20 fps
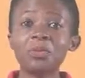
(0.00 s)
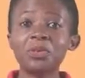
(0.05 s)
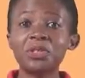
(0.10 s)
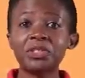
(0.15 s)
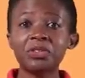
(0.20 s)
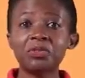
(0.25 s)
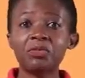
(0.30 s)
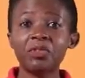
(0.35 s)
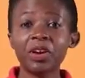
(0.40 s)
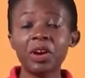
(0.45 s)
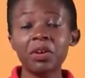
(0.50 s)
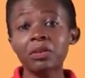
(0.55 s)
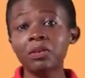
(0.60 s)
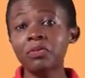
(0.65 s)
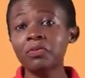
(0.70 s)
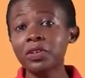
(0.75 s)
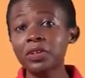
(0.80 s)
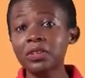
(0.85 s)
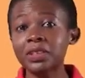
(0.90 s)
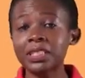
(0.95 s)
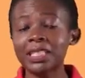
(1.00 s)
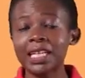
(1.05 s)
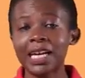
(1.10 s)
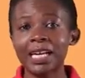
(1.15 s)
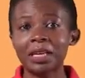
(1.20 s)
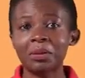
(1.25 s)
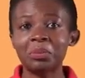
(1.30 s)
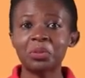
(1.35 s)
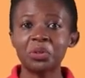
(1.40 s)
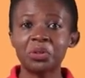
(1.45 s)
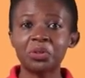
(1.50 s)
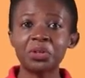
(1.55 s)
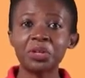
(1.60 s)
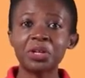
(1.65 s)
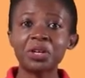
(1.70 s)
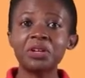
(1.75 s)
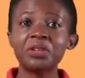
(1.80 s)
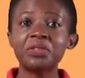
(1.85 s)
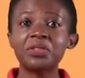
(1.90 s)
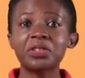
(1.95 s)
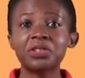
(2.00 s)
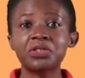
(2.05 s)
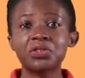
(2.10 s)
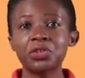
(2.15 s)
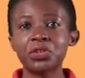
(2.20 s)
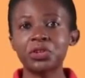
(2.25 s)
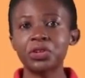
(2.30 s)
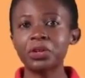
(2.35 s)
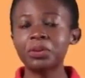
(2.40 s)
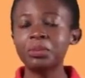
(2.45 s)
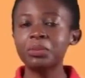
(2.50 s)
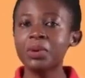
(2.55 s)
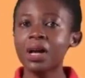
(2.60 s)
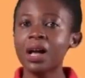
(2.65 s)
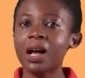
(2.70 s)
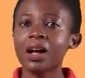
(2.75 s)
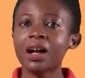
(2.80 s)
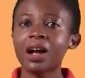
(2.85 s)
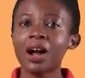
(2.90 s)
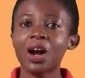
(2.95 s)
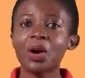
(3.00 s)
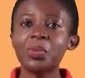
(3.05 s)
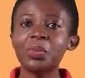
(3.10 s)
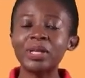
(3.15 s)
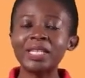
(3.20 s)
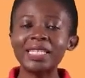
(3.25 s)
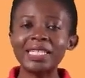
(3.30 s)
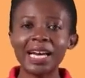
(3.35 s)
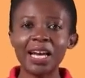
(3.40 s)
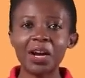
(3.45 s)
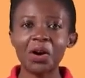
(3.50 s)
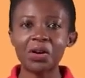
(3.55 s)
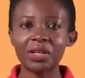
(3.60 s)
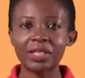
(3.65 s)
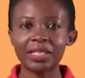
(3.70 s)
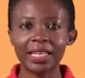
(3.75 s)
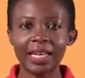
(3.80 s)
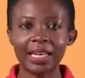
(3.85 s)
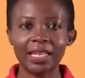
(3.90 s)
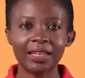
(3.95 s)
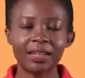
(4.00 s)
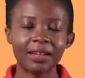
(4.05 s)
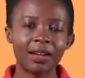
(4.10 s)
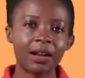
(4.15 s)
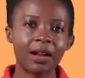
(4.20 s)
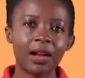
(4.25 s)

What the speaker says: was the very first time you heard the term carbon dioxide?